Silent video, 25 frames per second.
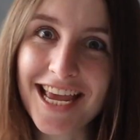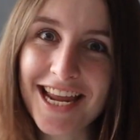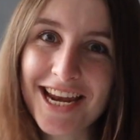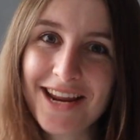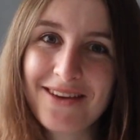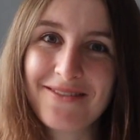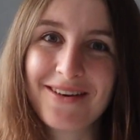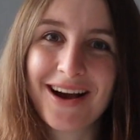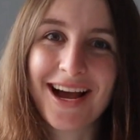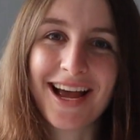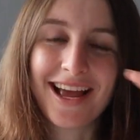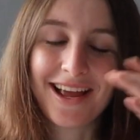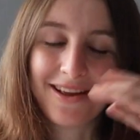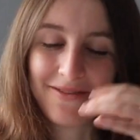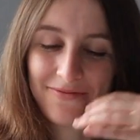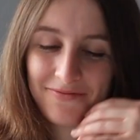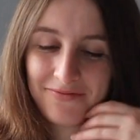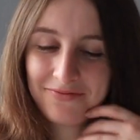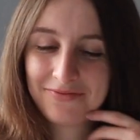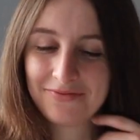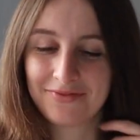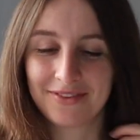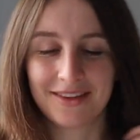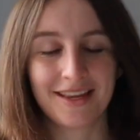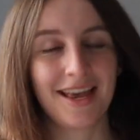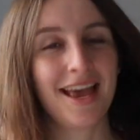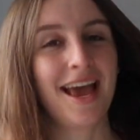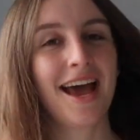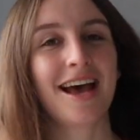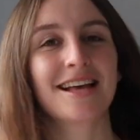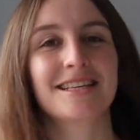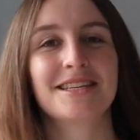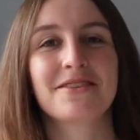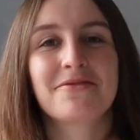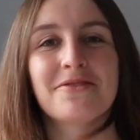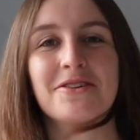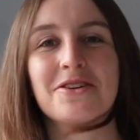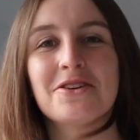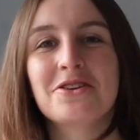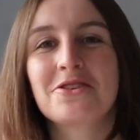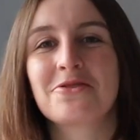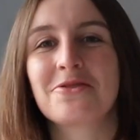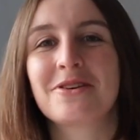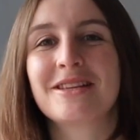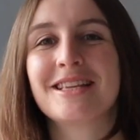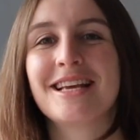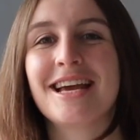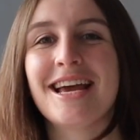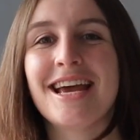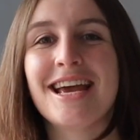Anyway, how's everyone
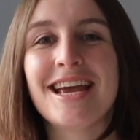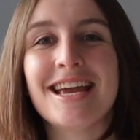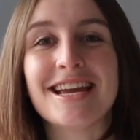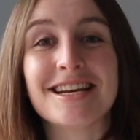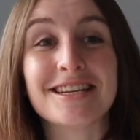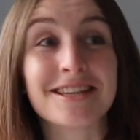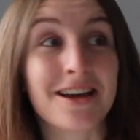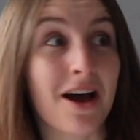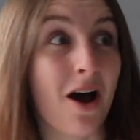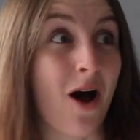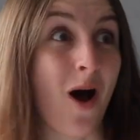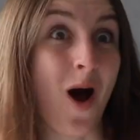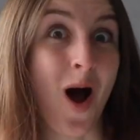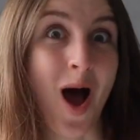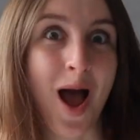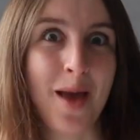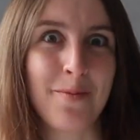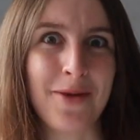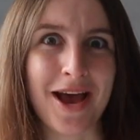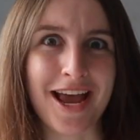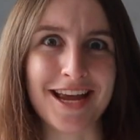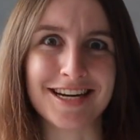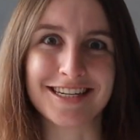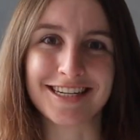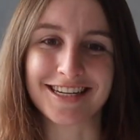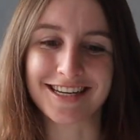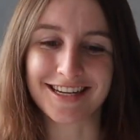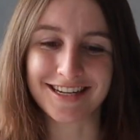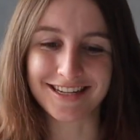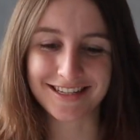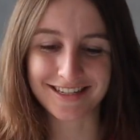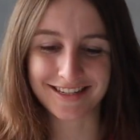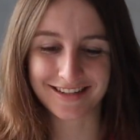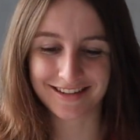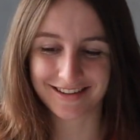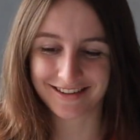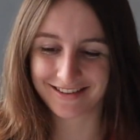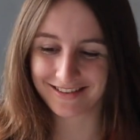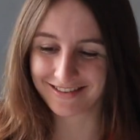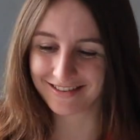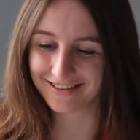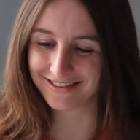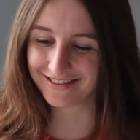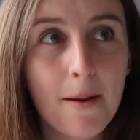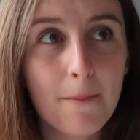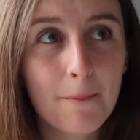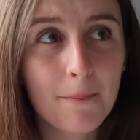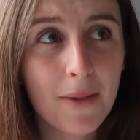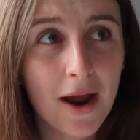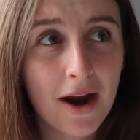enjoying the heat? I'm hating it.
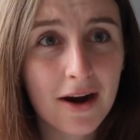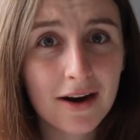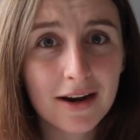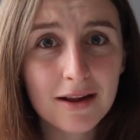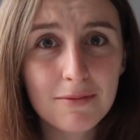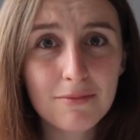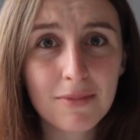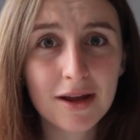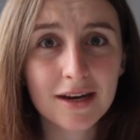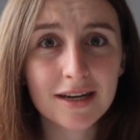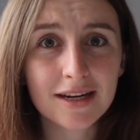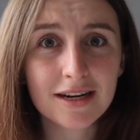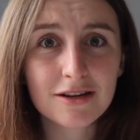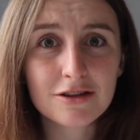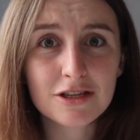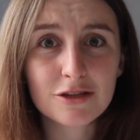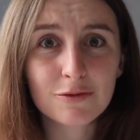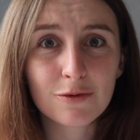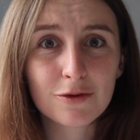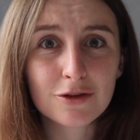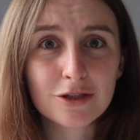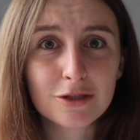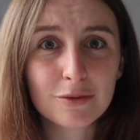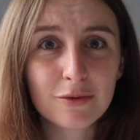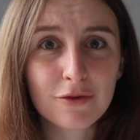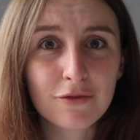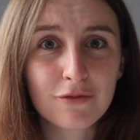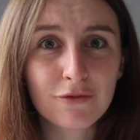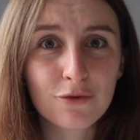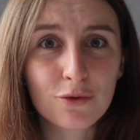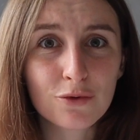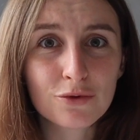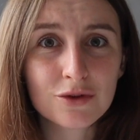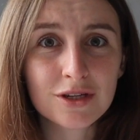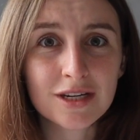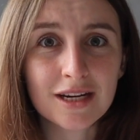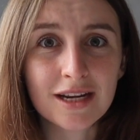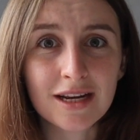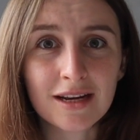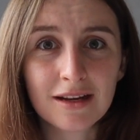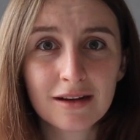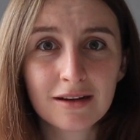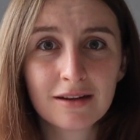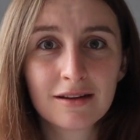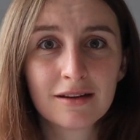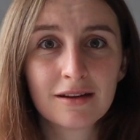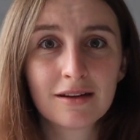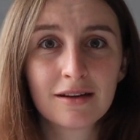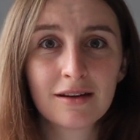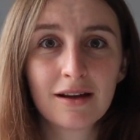Apparently Monday is supposed to be 40.
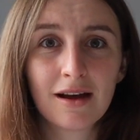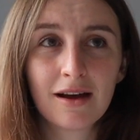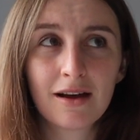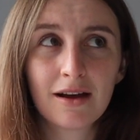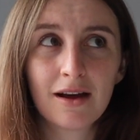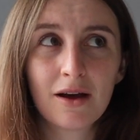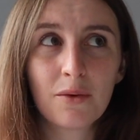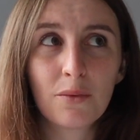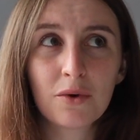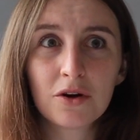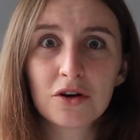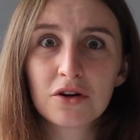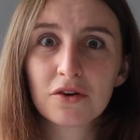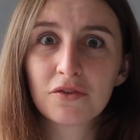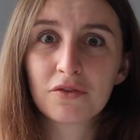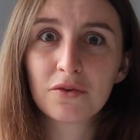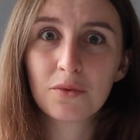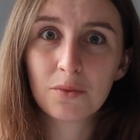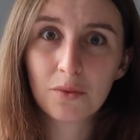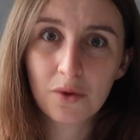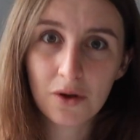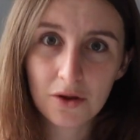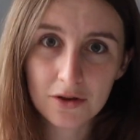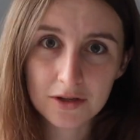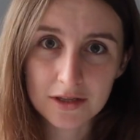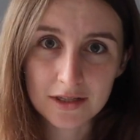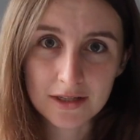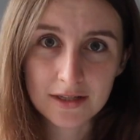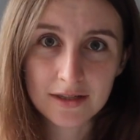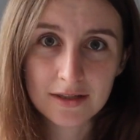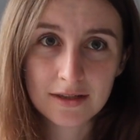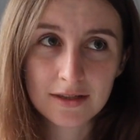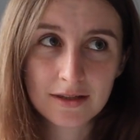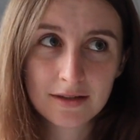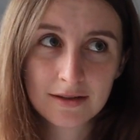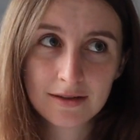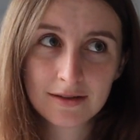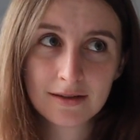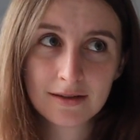I wonder if it was.